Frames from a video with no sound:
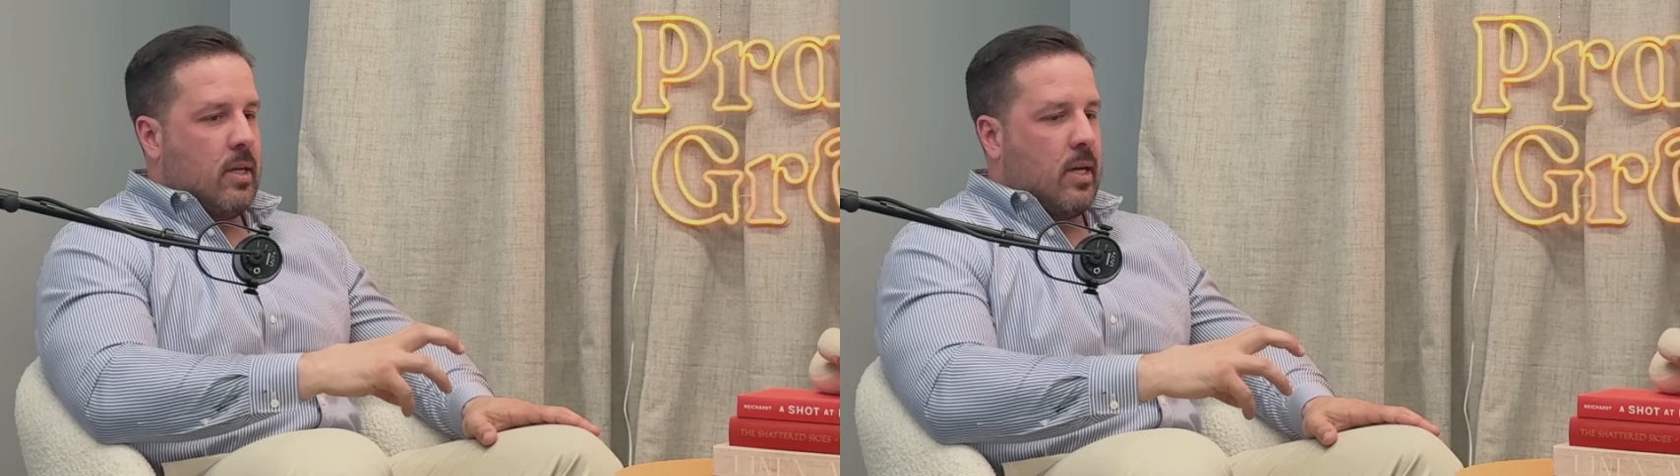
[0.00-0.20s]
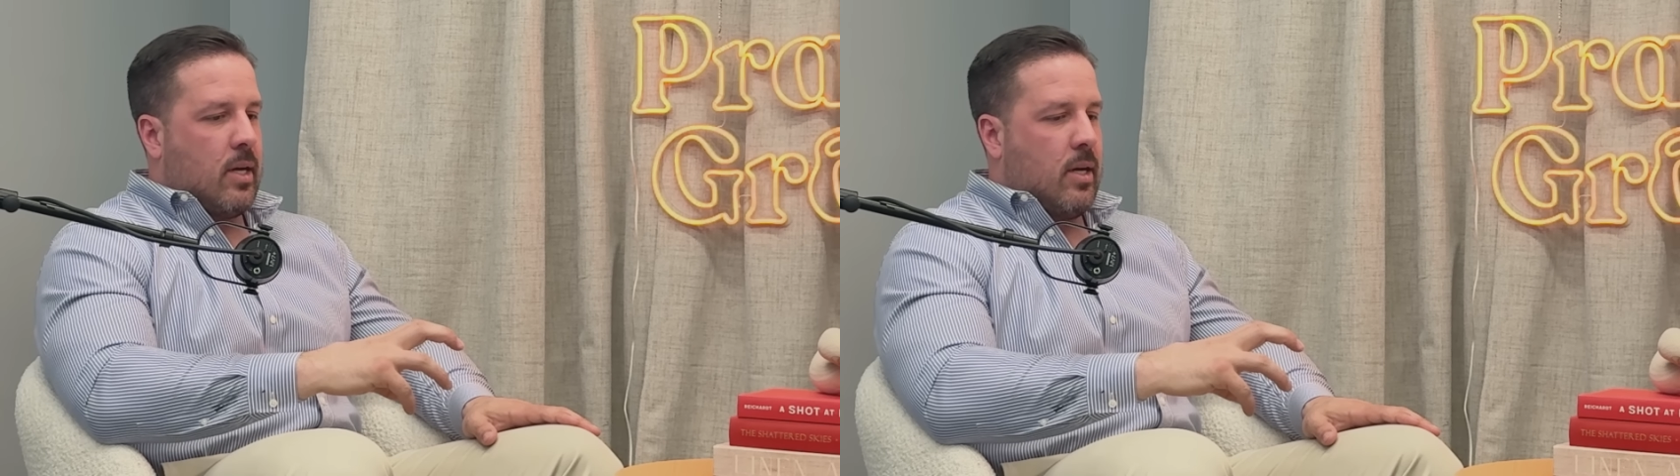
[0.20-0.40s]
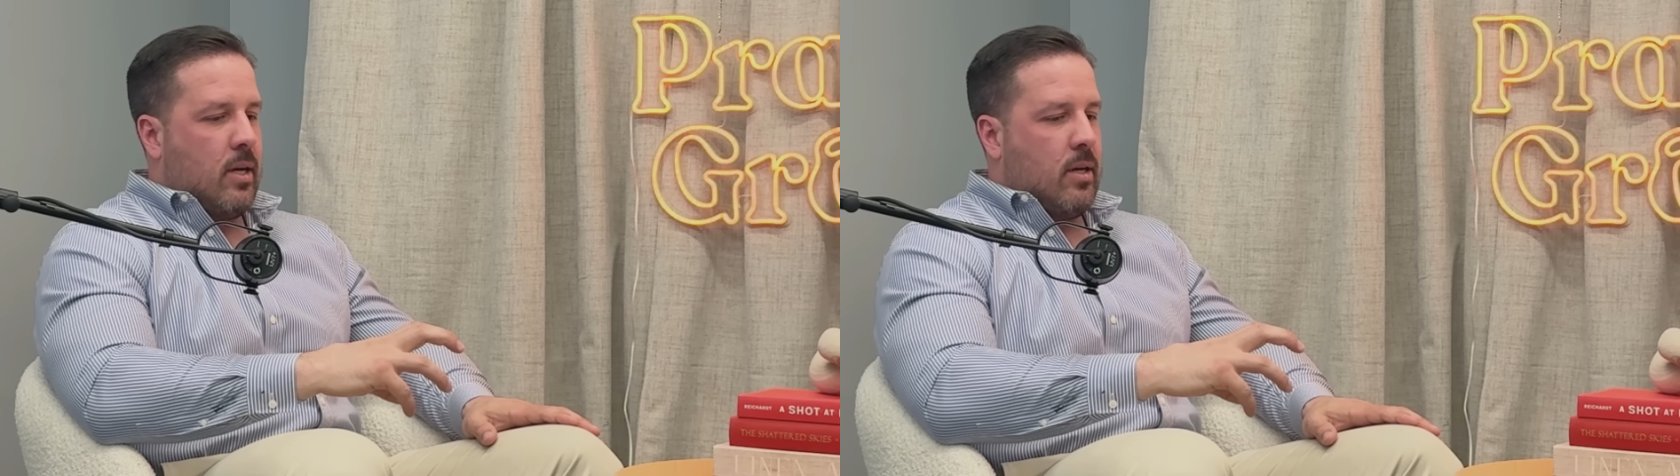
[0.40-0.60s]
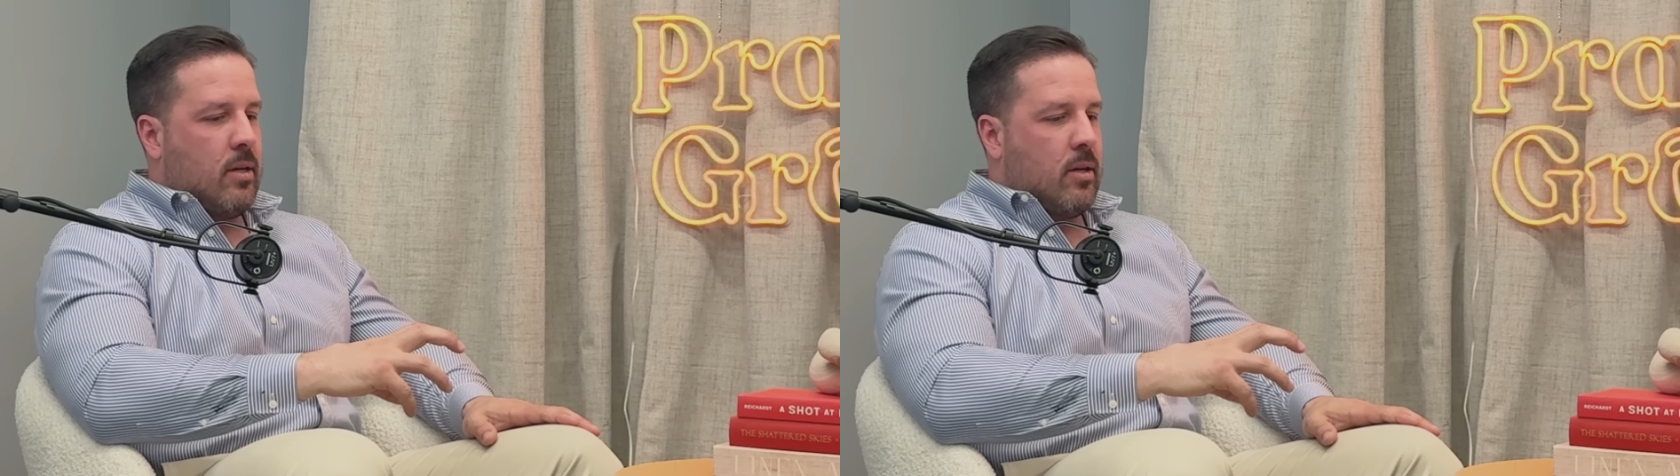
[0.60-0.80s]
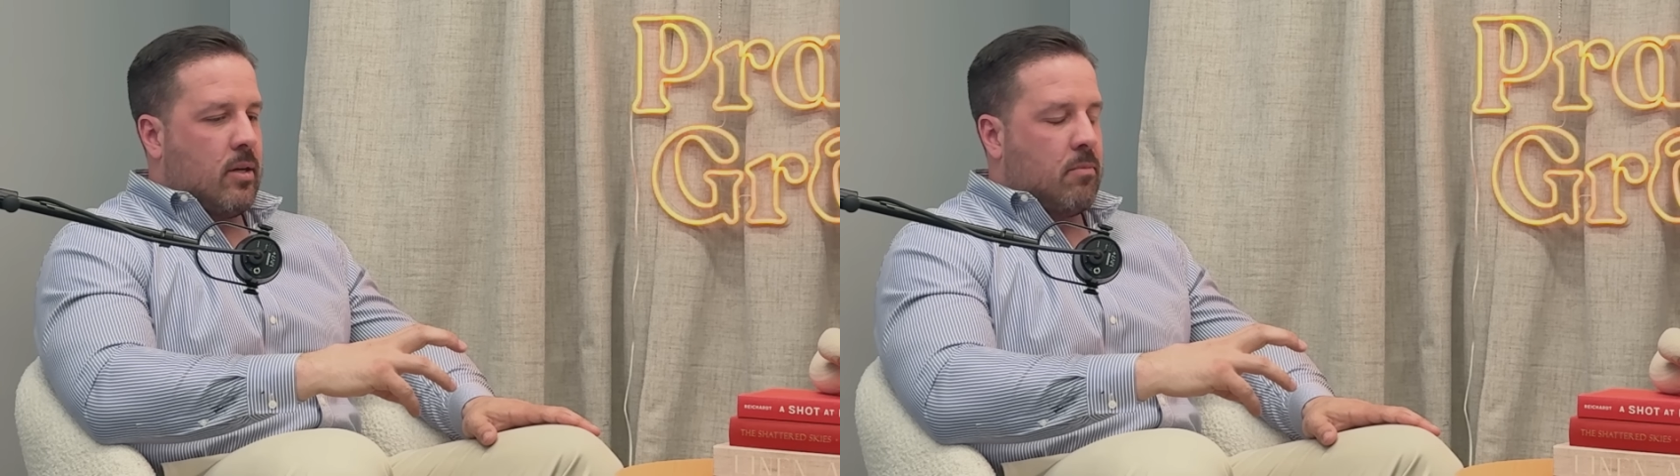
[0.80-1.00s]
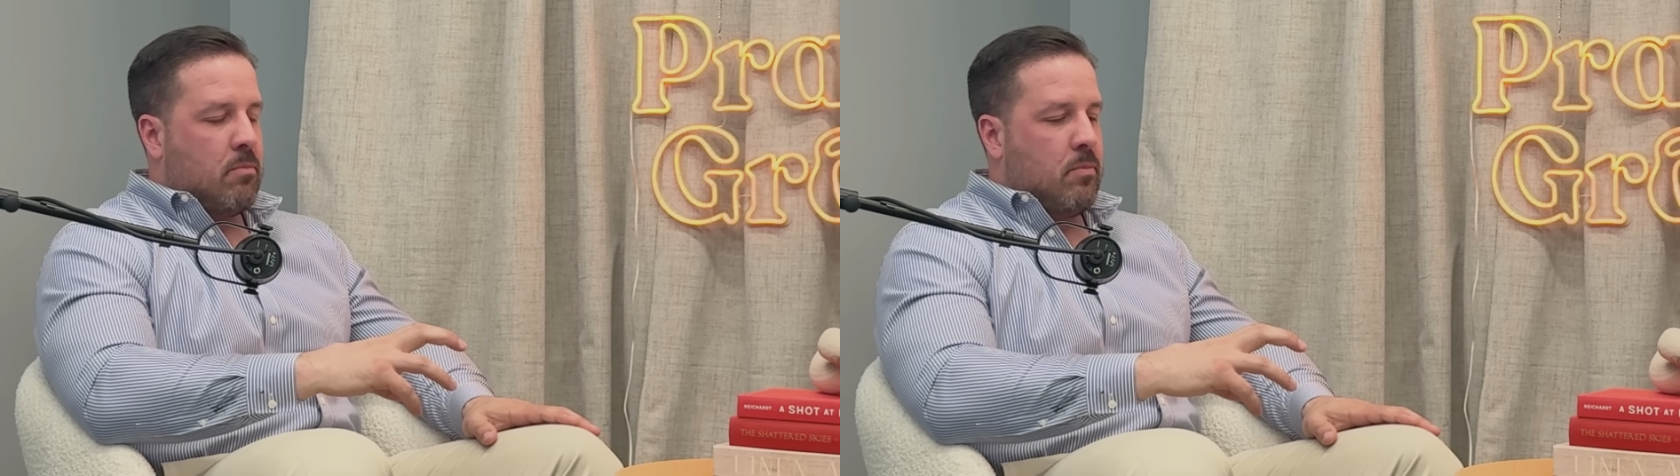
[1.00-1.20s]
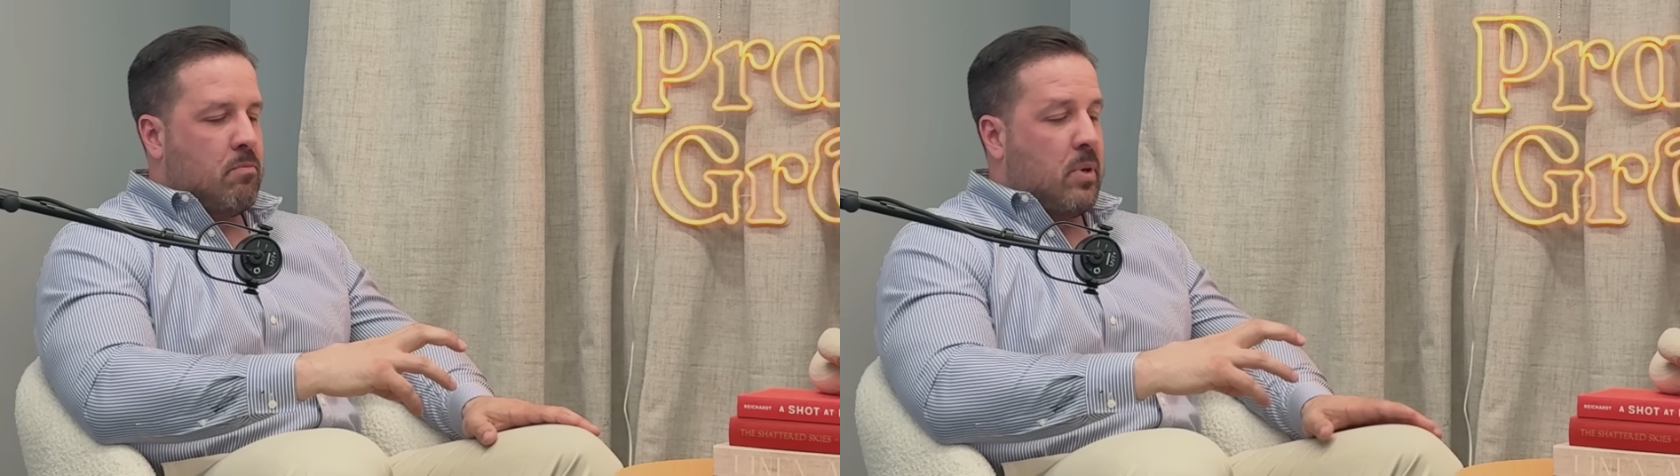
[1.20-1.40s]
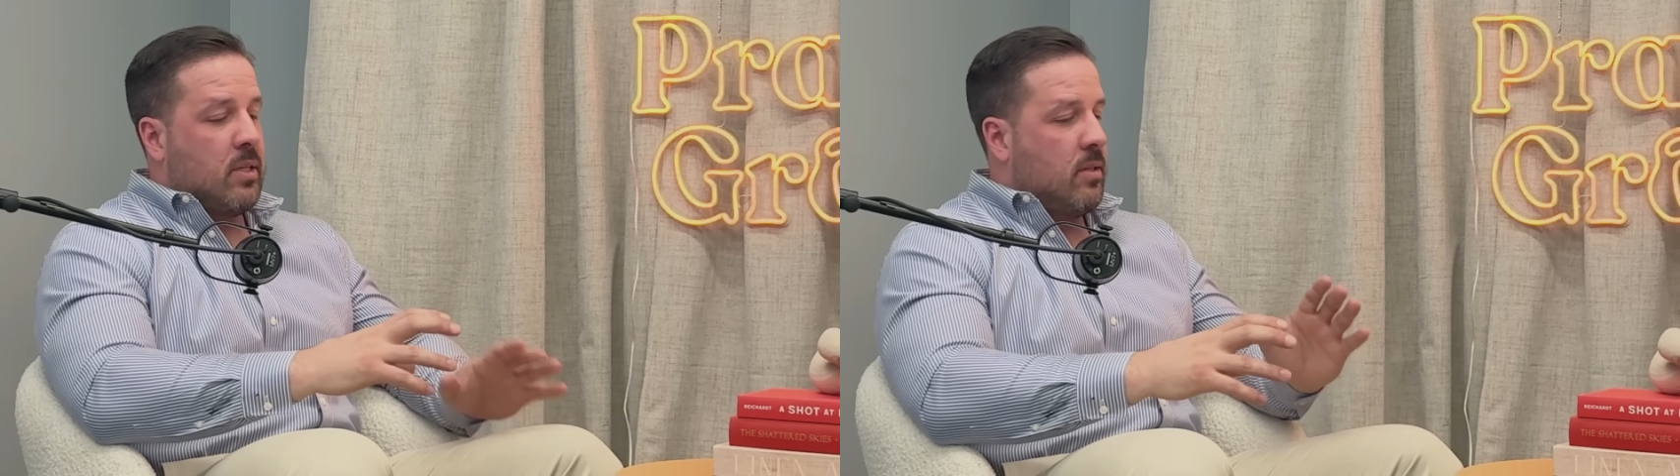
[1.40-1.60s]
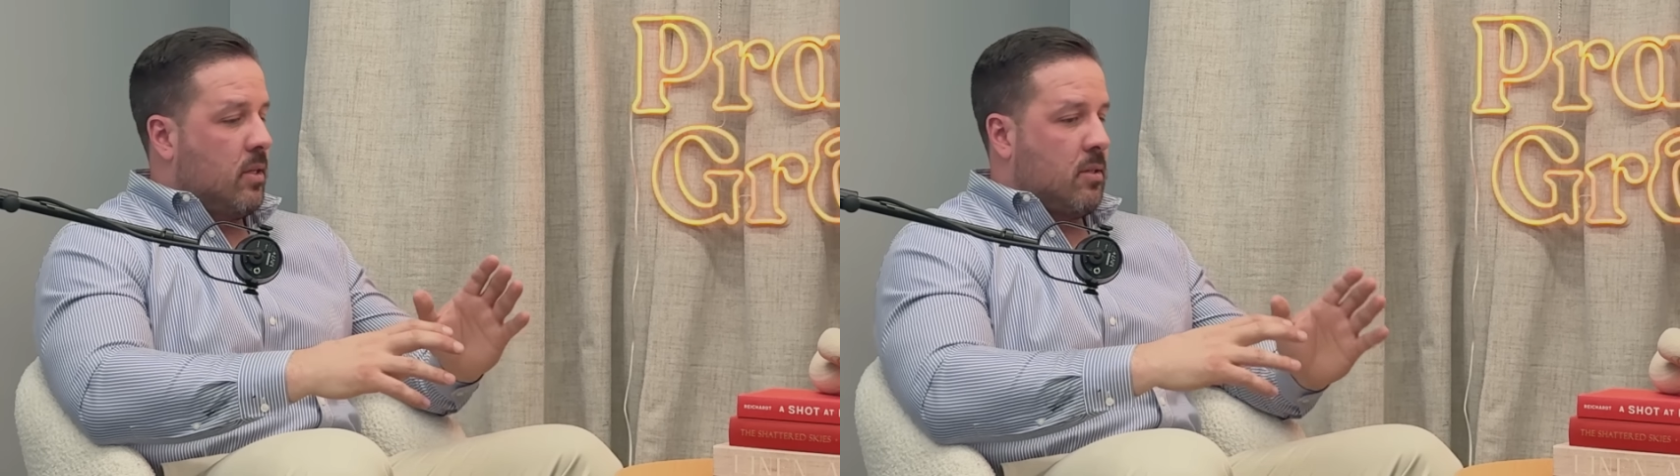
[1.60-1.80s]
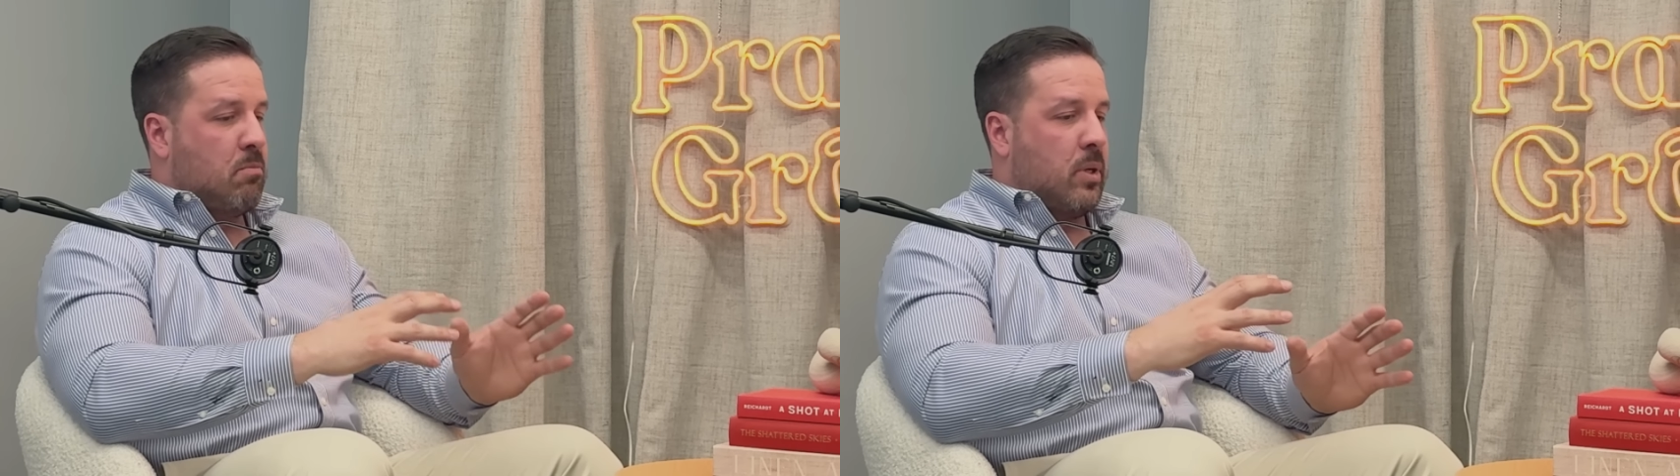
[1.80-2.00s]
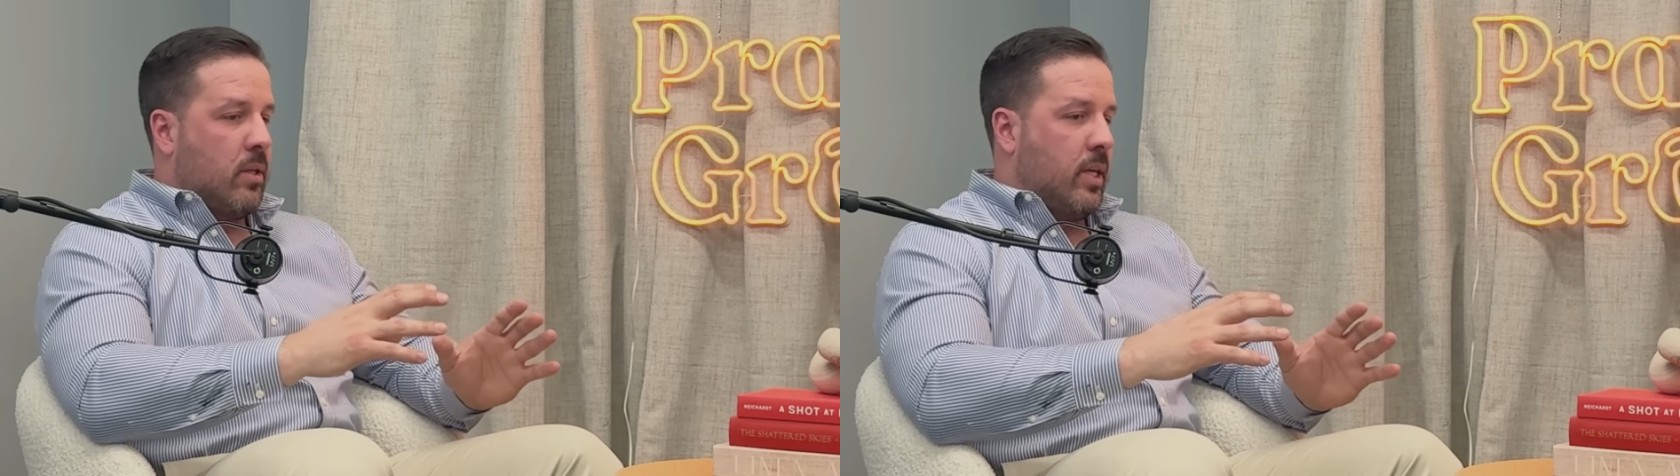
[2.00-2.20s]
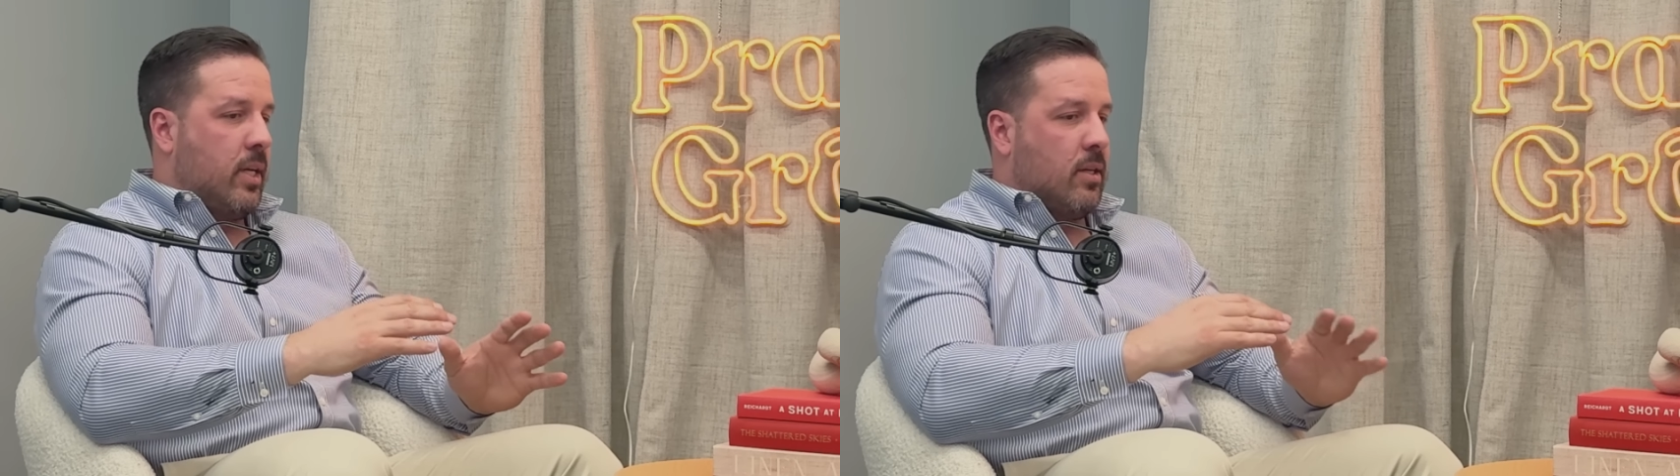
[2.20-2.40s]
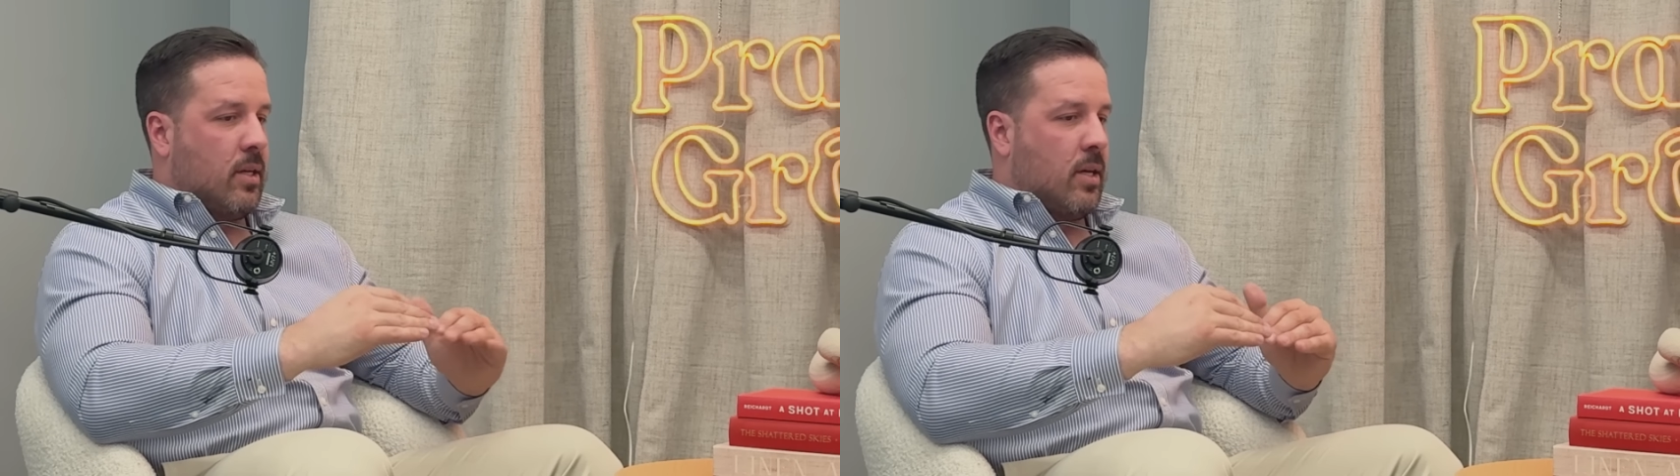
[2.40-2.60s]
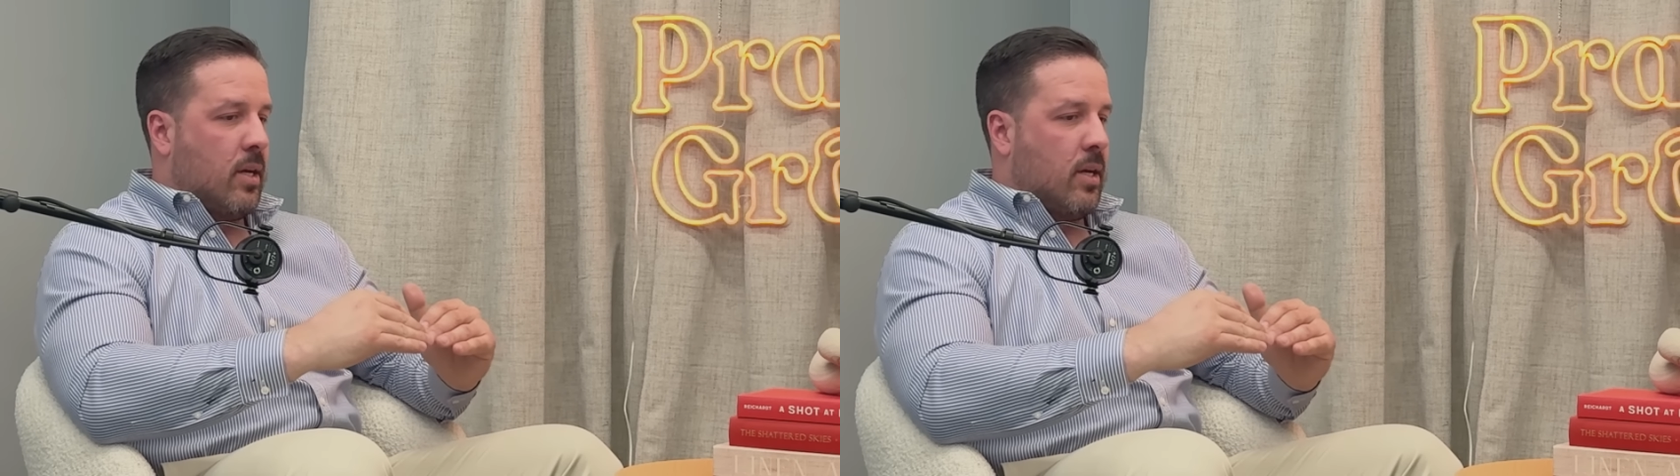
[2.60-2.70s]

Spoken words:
or business billing